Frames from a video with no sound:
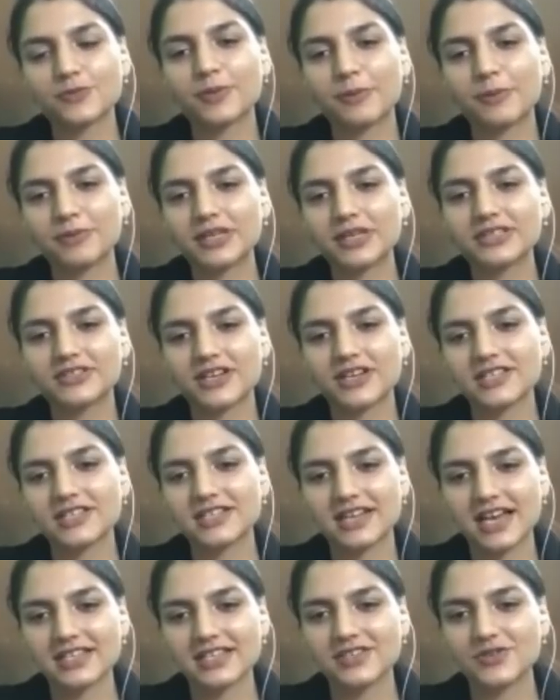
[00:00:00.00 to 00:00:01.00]
So public trust
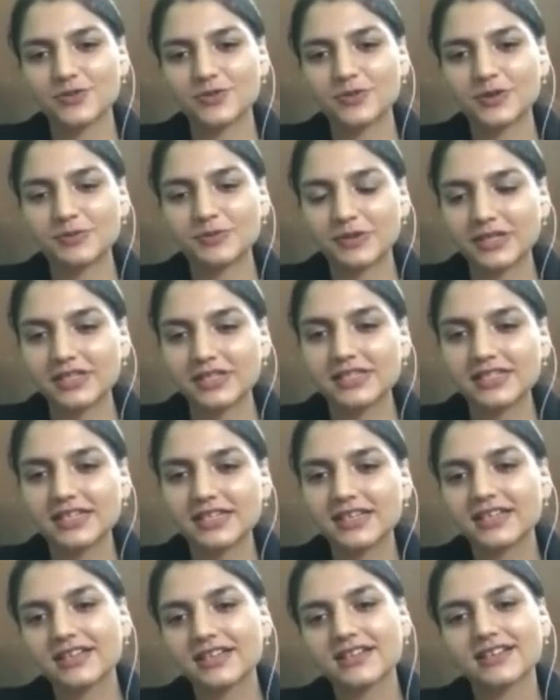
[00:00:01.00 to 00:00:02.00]
has to be built,
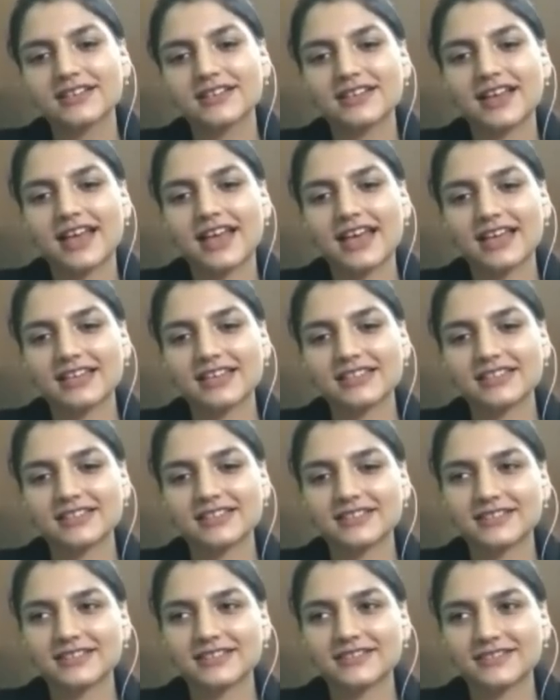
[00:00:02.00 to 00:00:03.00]
and
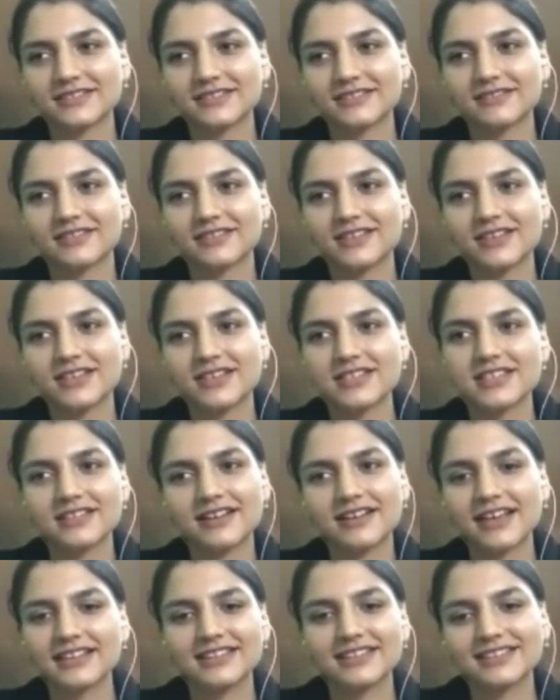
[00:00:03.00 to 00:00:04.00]

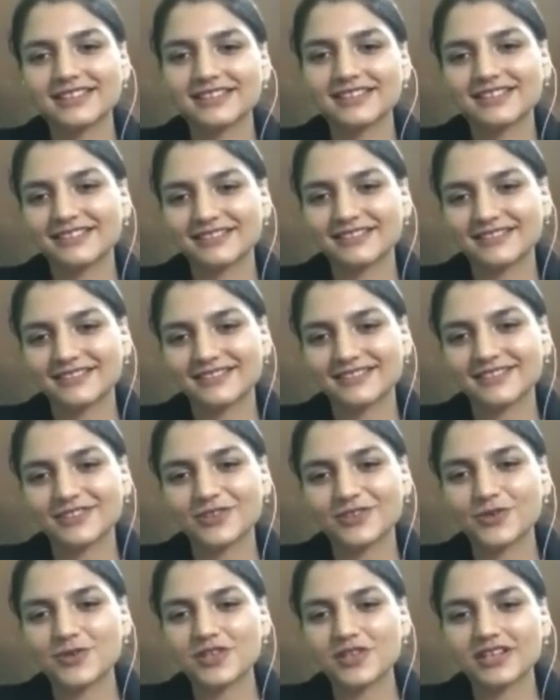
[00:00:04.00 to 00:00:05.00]
so I think
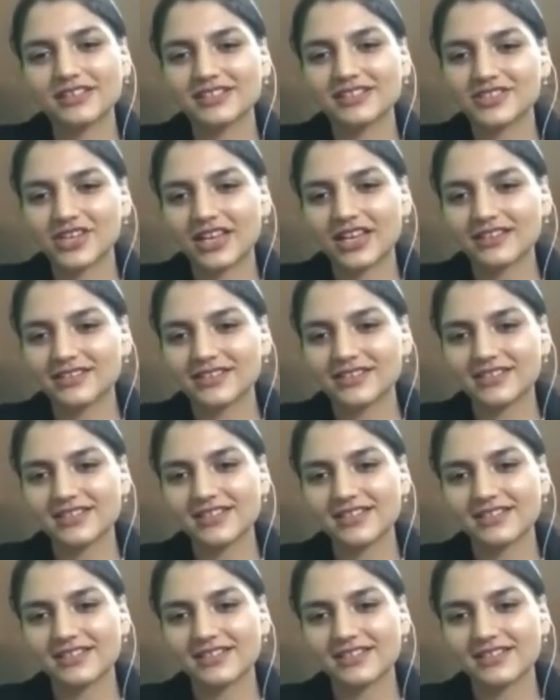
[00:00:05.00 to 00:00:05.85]
those are the challenges.